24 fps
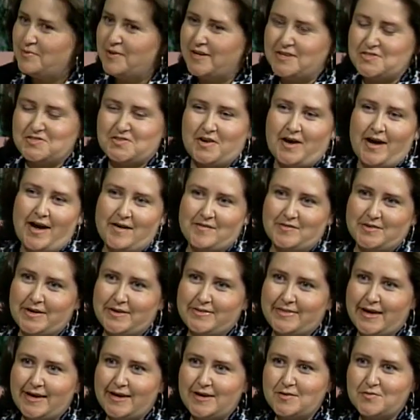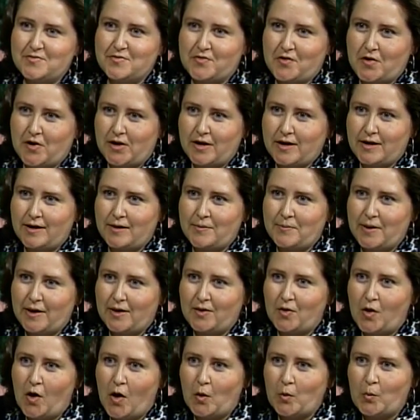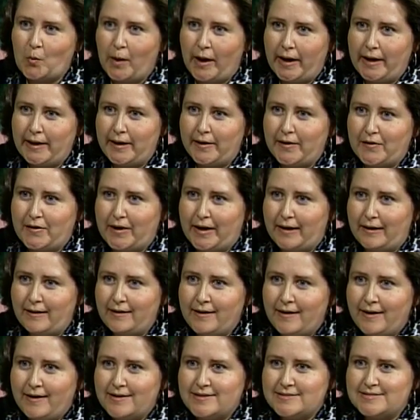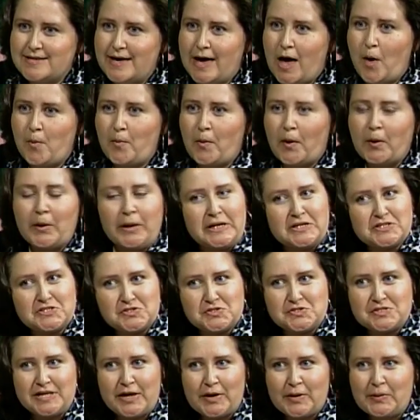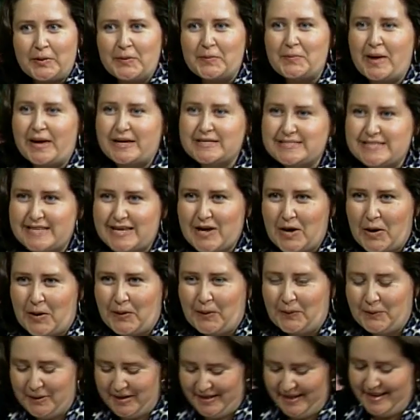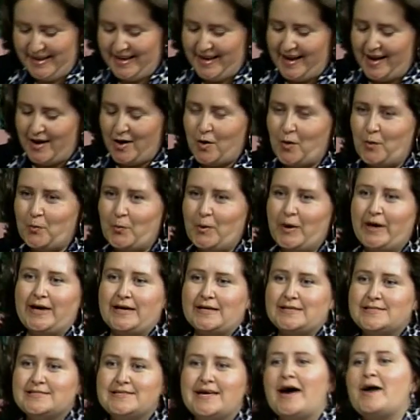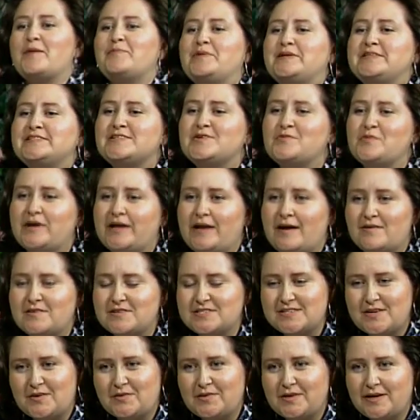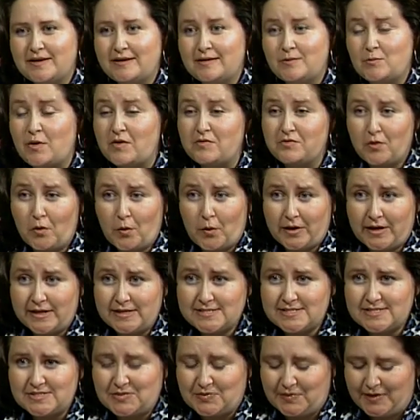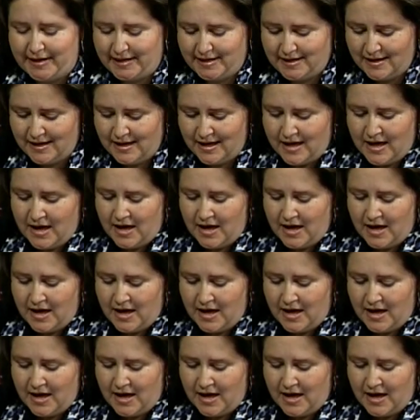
a pleasure having you. Thank you for coming a long way here to help our issues here in New Mexico. I hope we could tap into what Arizona and what Florida is doing.